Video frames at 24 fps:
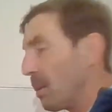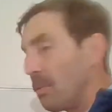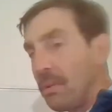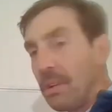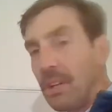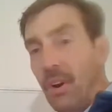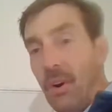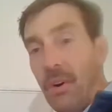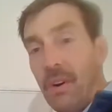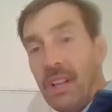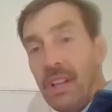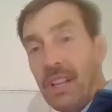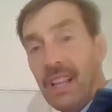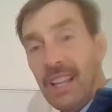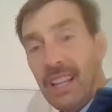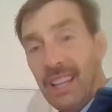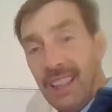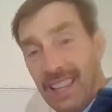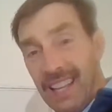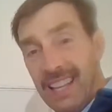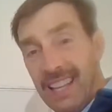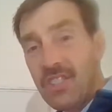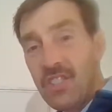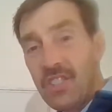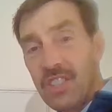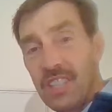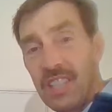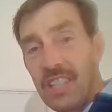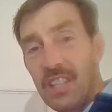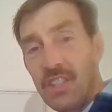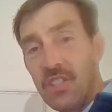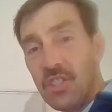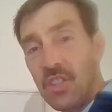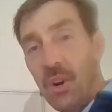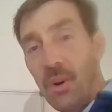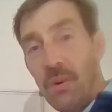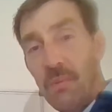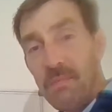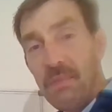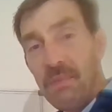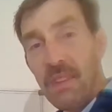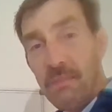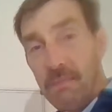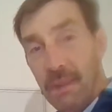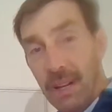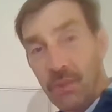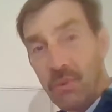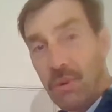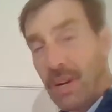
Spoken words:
here we go. Let's see. So my